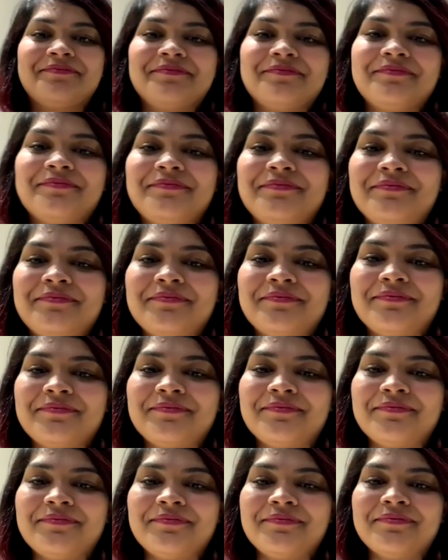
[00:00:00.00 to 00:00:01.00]

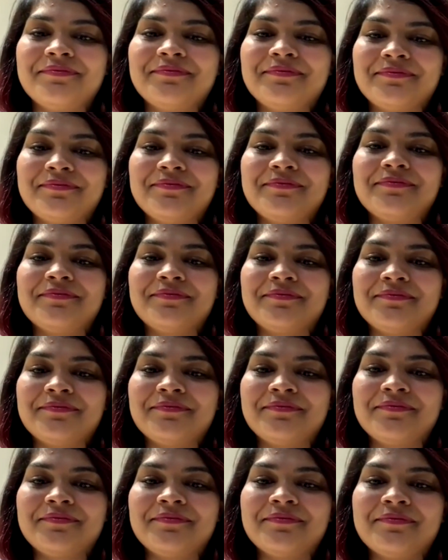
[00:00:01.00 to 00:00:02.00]

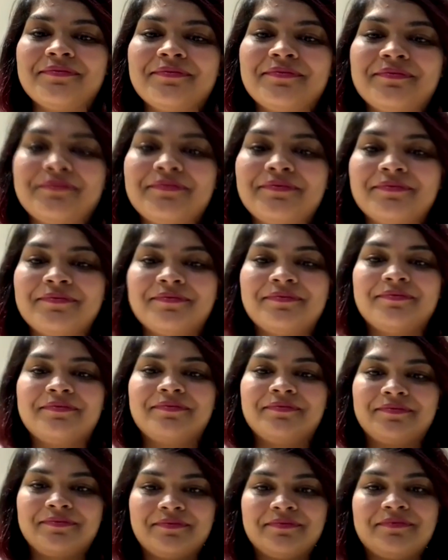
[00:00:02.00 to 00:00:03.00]

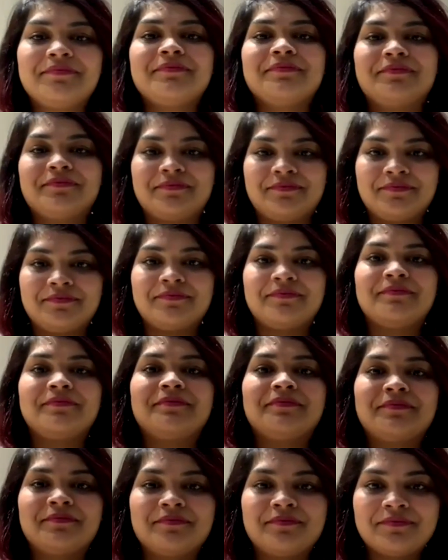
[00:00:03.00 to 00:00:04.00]

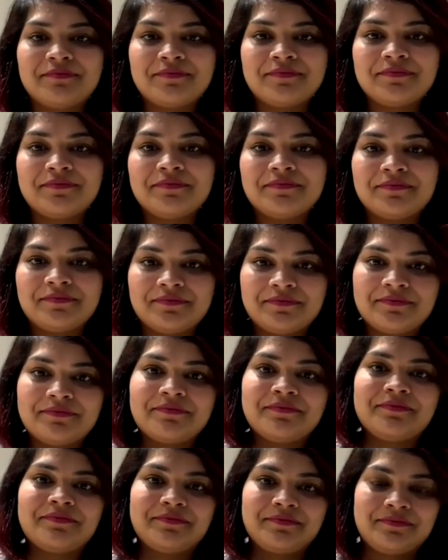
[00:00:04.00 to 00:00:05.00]

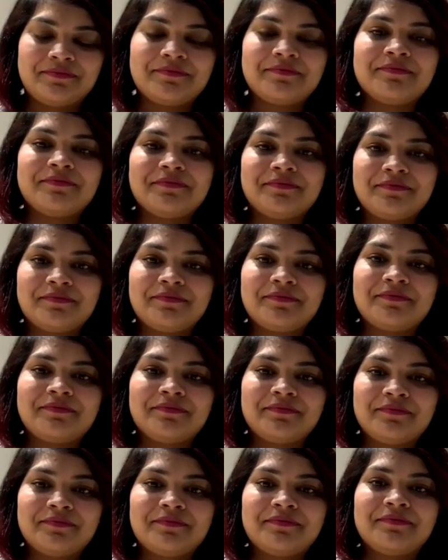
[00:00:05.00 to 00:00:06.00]

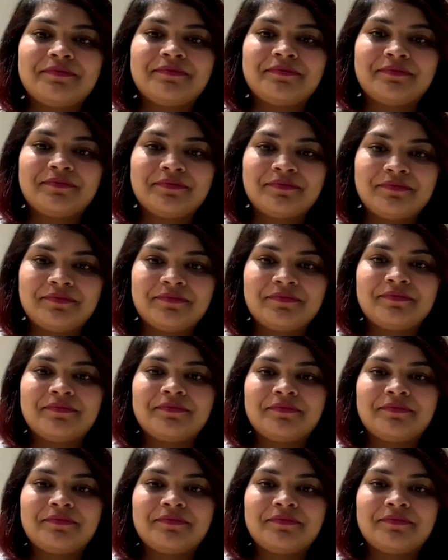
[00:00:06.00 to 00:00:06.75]
[no speech]